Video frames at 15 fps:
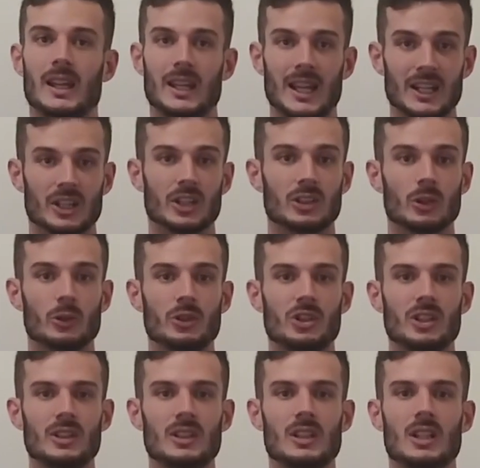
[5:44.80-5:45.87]
In
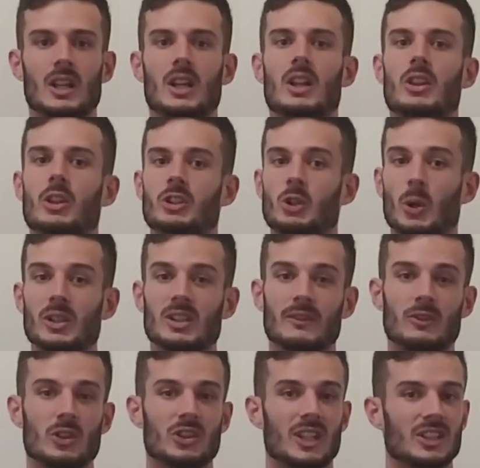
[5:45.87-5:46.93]
conclusion, the choice
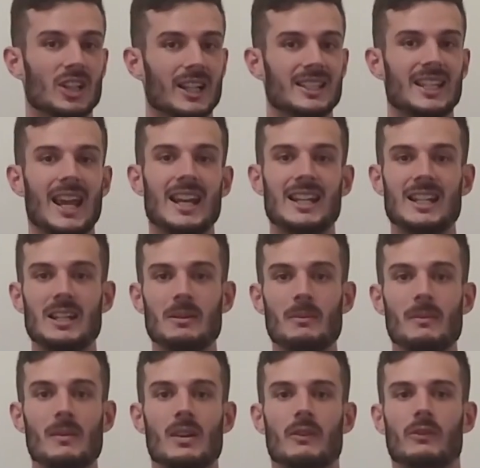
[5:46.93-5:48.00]
of using
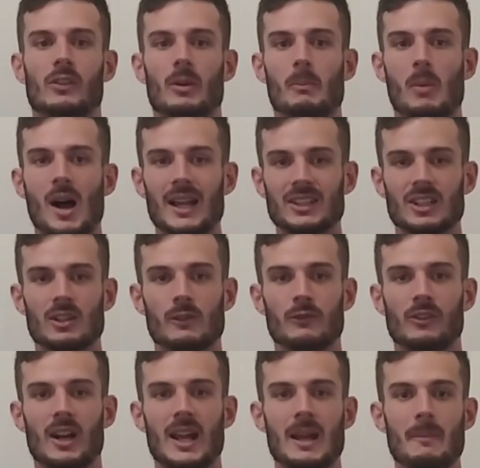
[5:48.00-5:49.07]
titanium for a bicycle
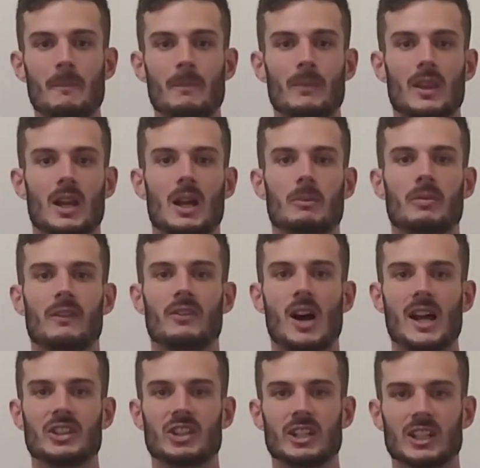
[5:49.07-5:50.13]
frame
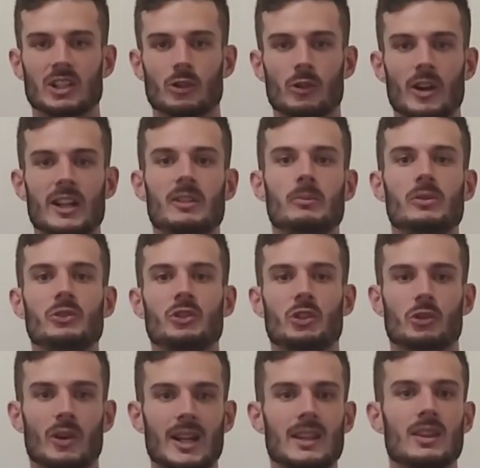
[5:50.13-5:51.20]
provides an incredible
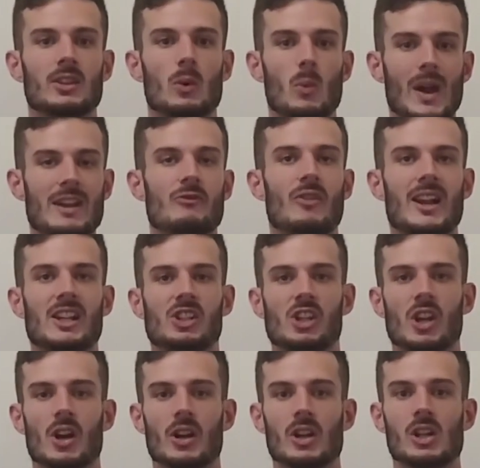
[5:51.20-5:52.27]
strength to weight
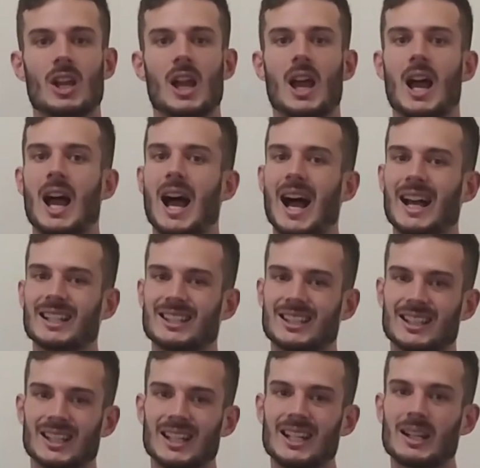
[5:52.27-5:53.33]
ratio, a
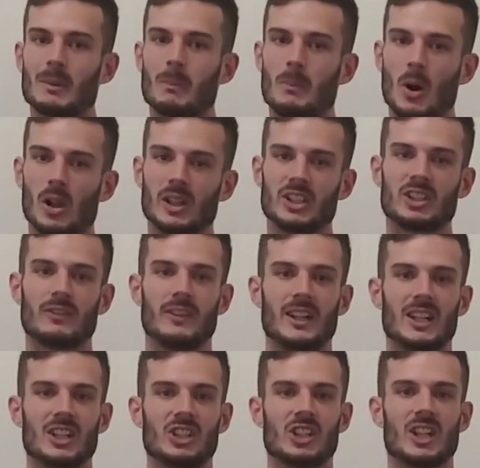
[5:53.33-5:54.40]
slick, polished
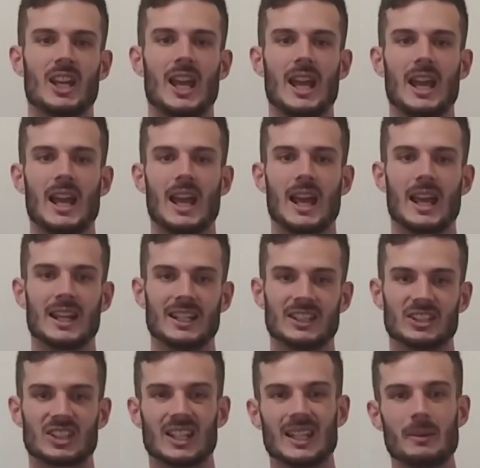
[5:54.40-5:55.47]
finish, and
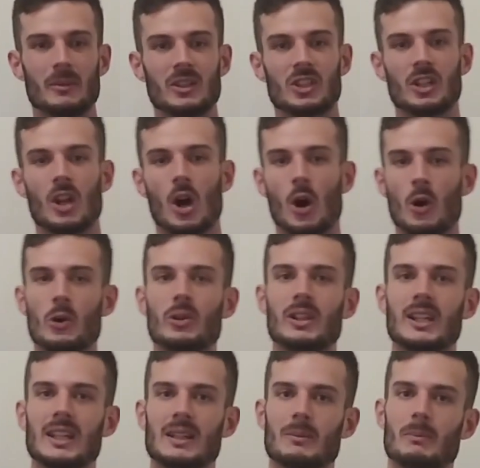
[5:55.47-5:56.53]
is limited
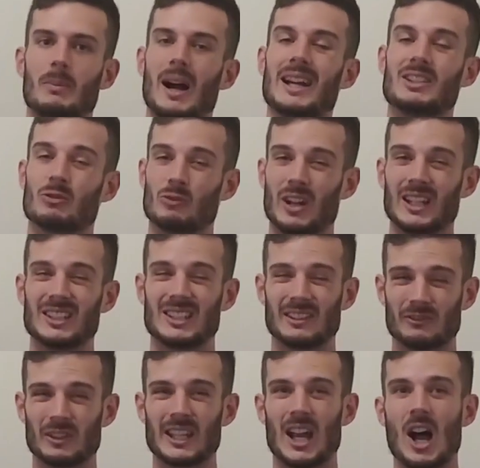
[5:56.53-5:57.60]
only by its
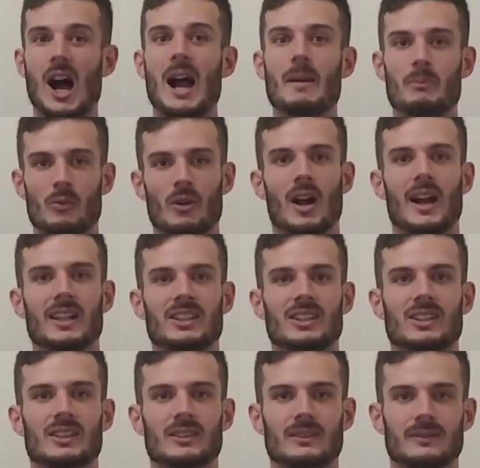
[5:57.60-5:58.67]
relatively high
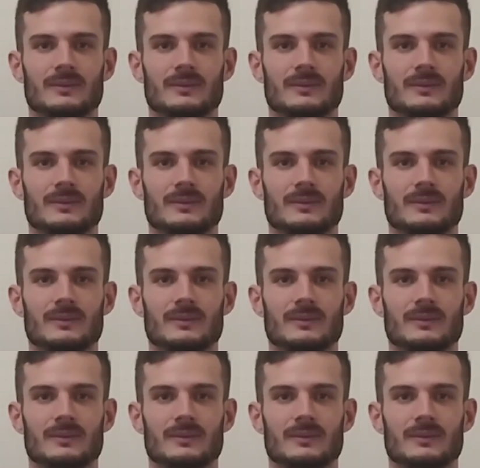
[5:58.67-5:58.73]
price.